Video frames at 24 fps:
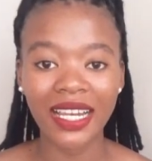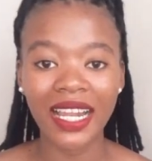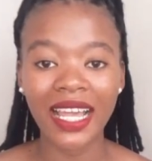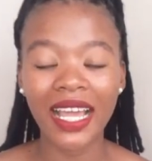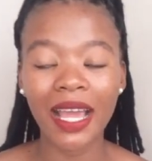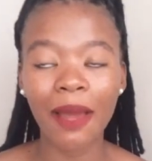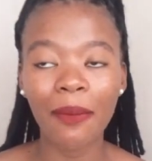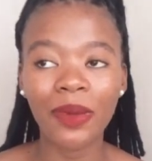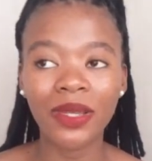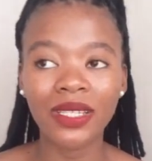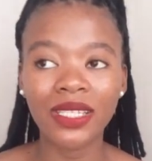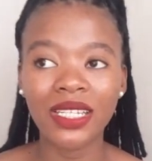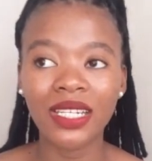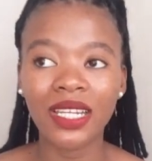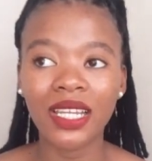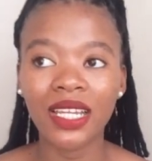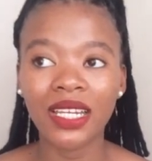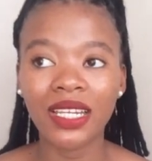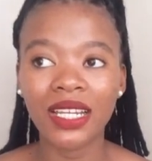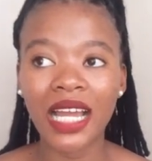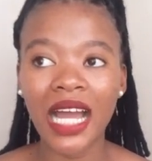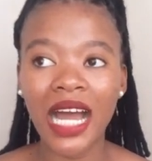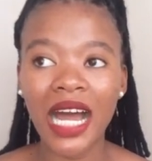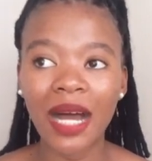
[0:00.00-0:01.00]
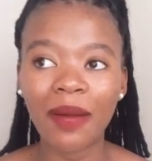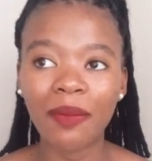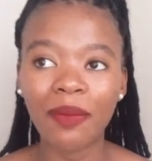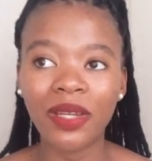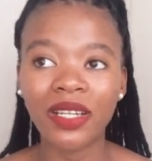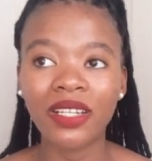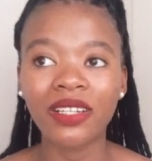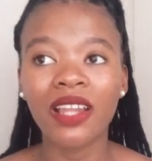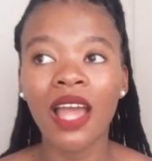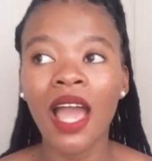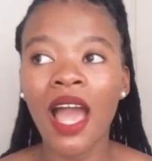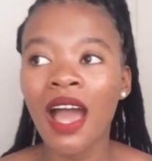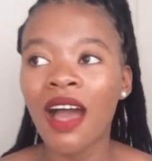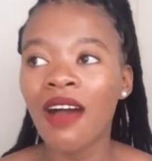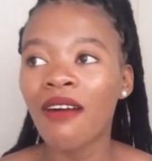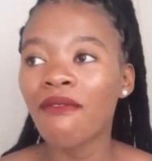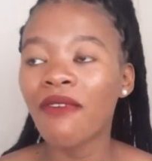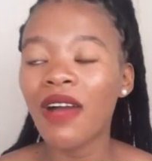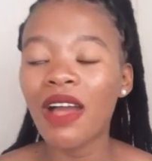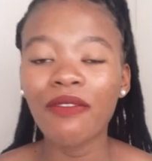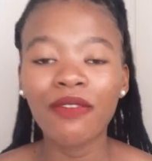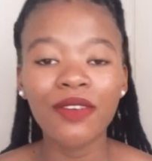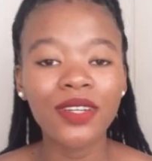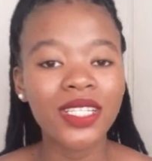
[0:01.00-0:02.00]
Like, a person can come in
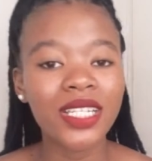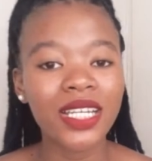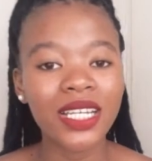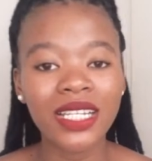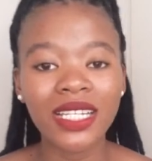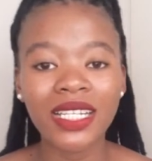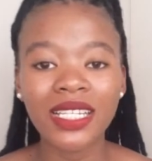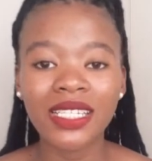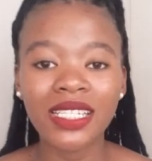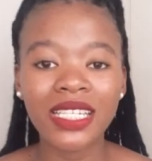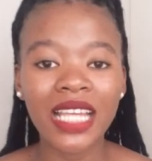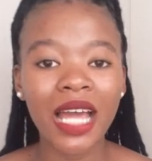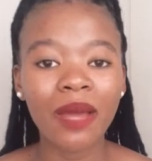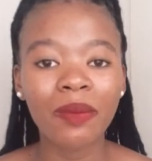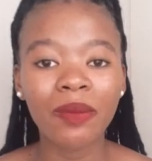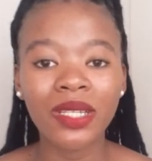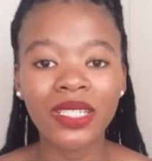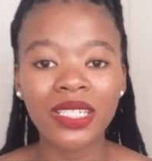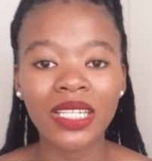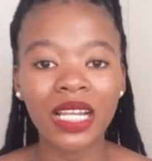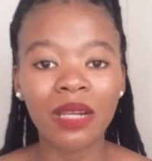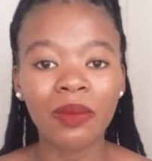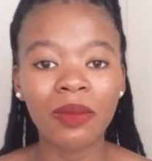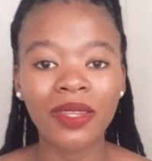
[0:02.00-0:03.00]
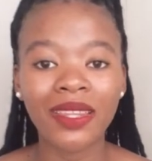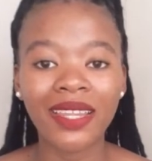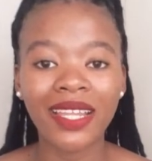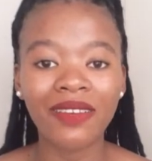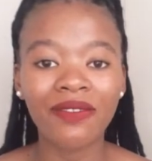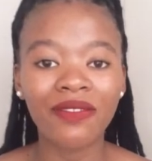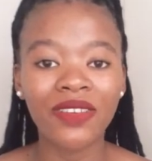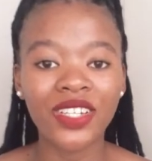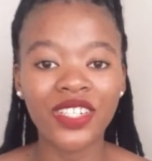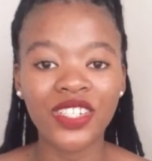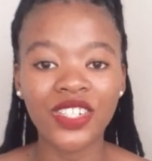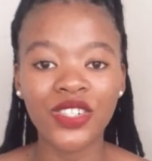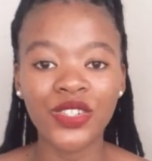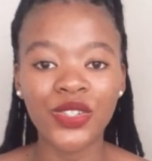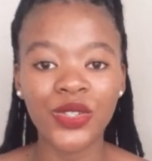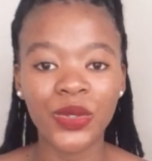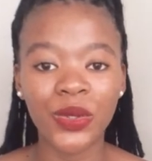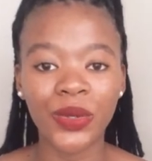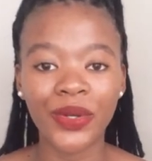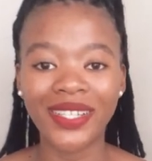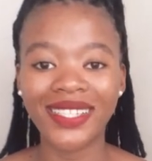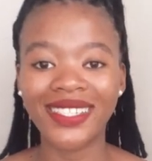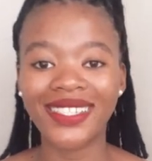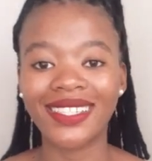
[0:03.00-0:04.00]
5 or 10 years time and tell me that Fashion
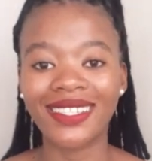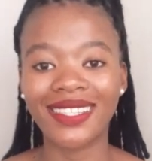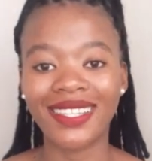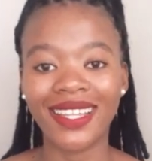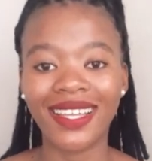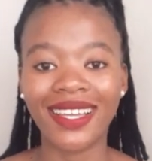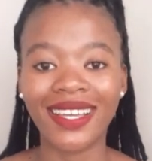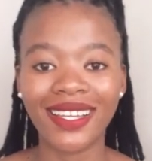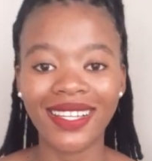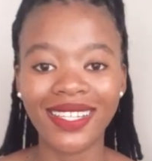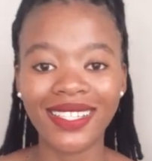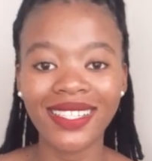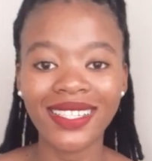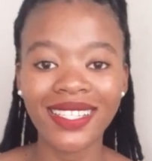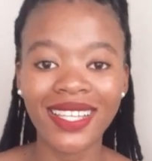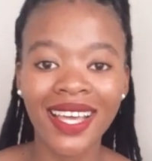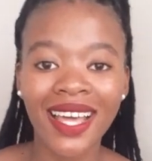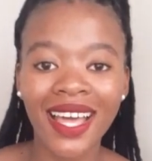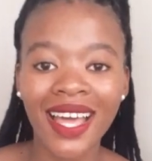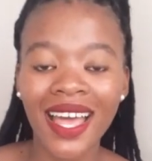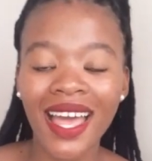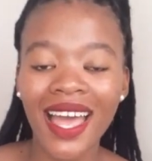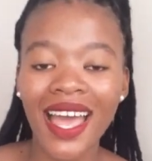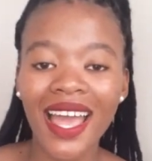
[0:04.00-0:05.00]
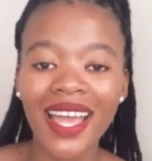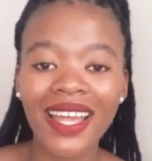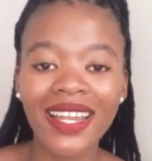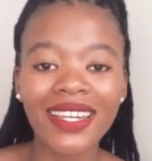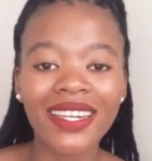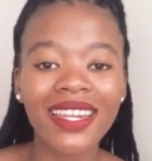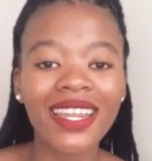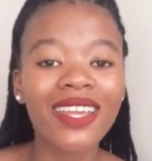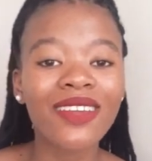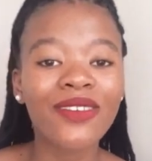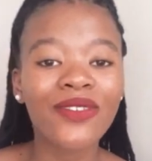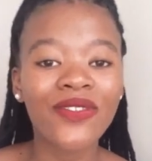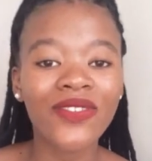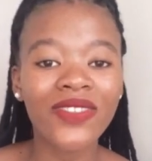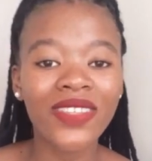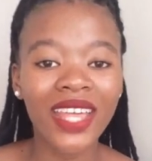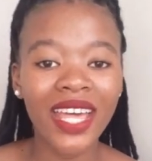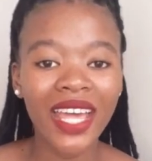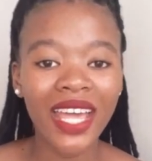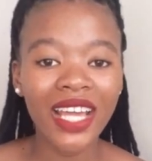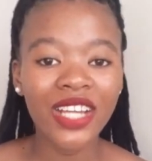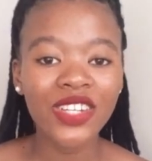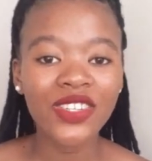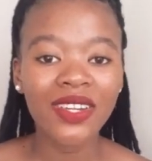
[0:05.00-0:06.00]
Duo is theirs, and if
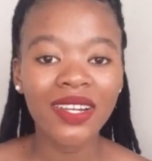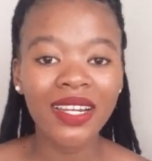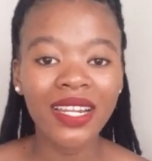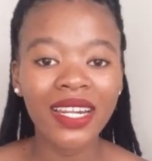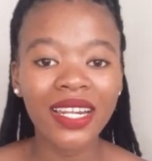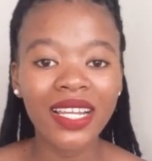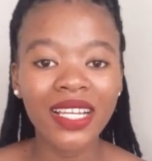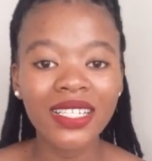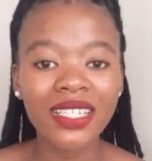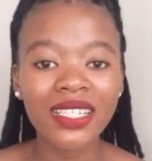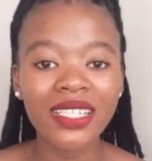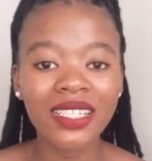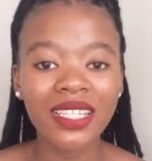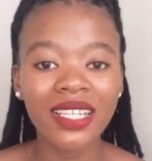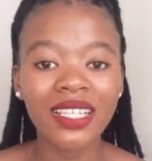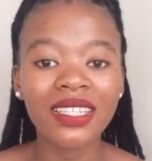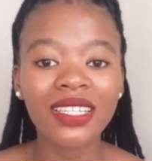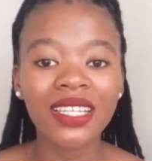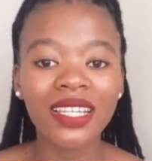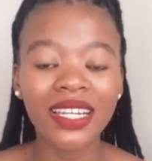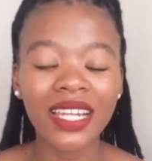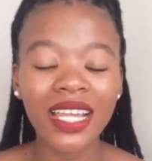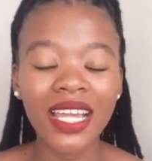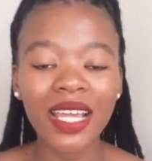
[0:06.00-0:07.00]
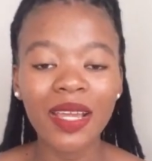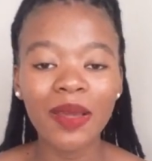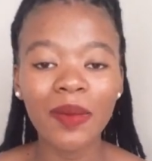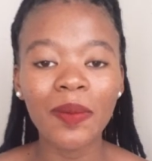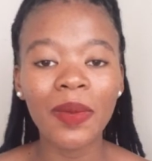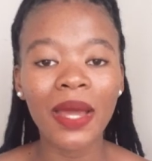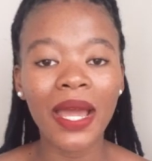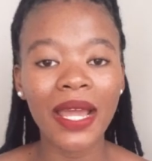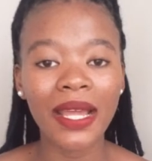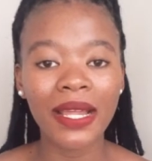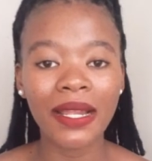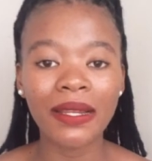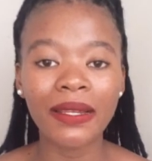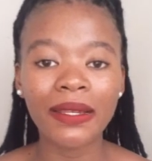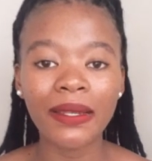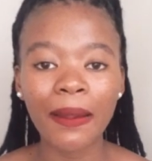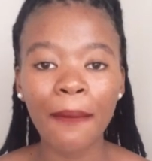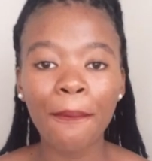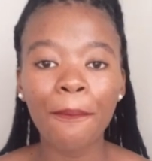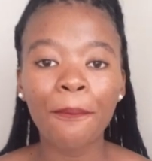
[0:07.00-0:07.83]
they actually registered the name and